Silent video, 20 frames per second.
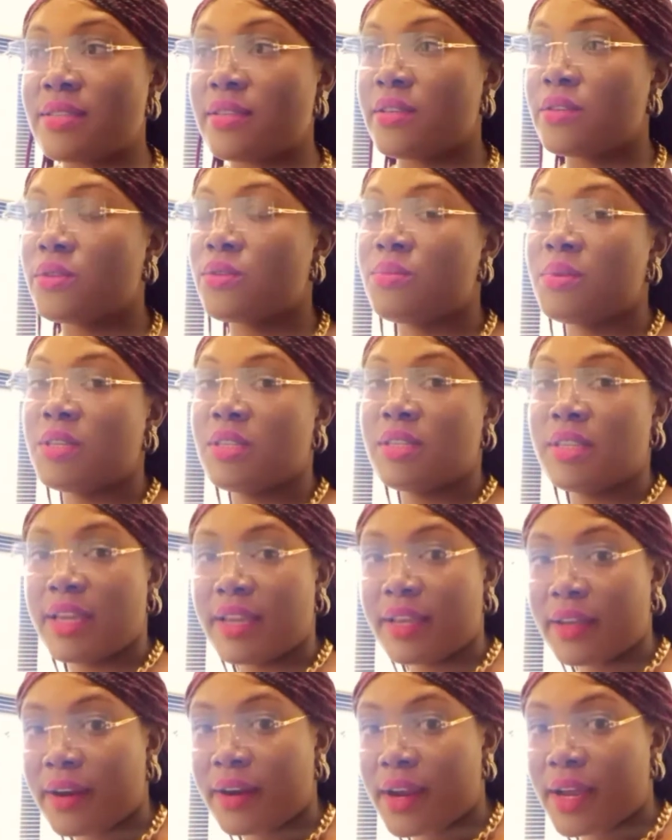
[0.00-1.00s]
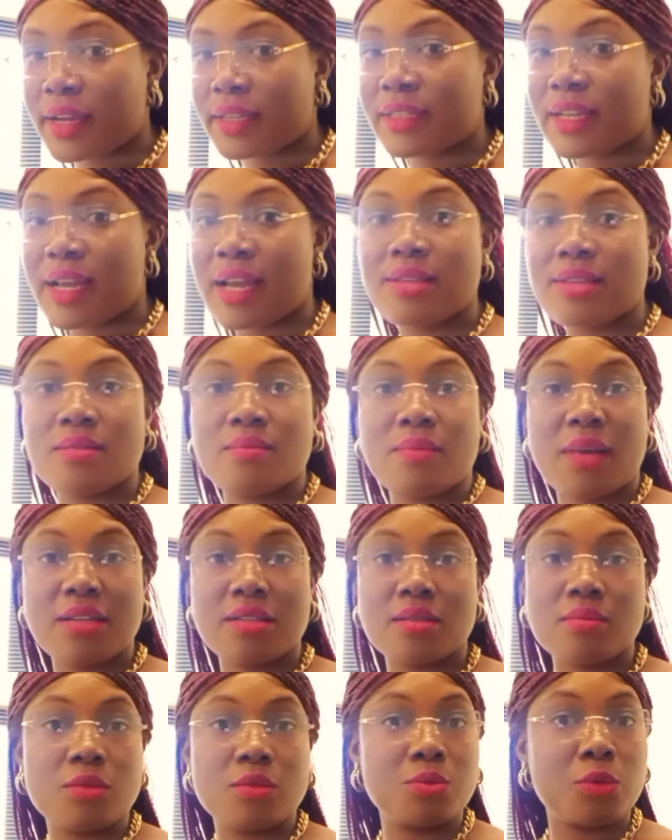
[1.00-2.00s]
it could be 10 characters,
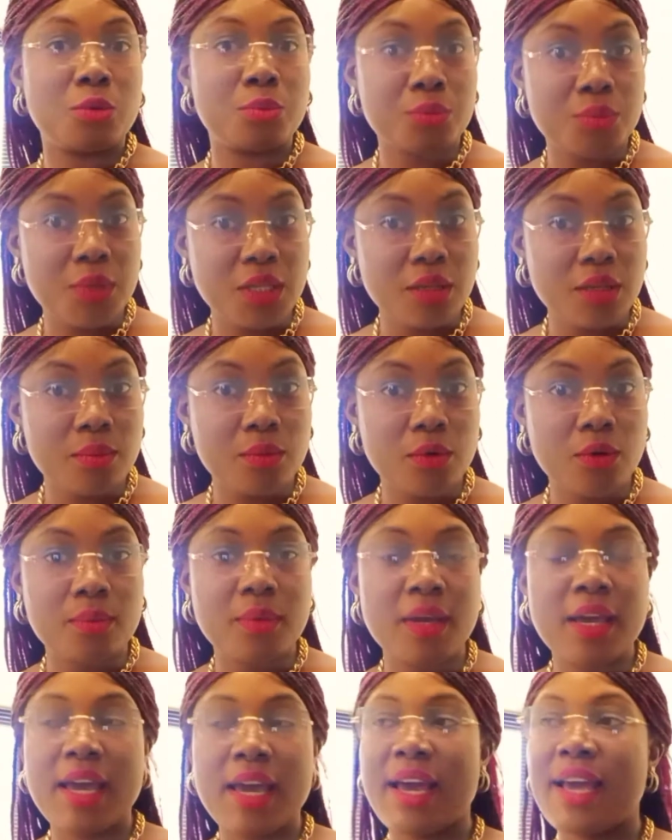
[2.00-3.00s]
maximum or minimum.